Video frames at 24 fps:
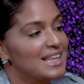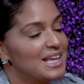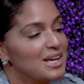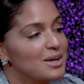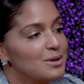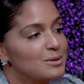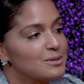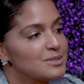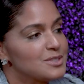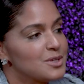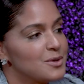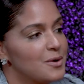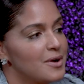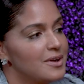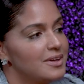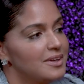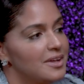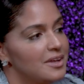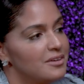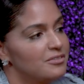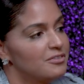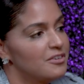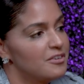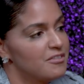think also our
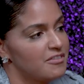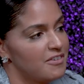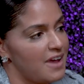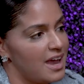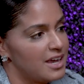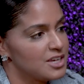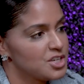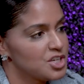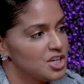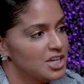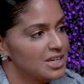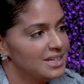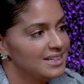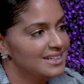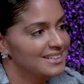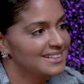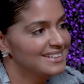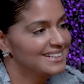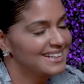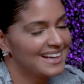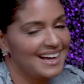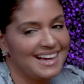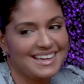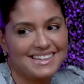love for fashion
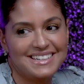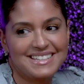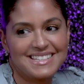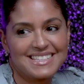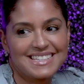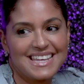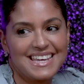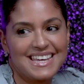kind of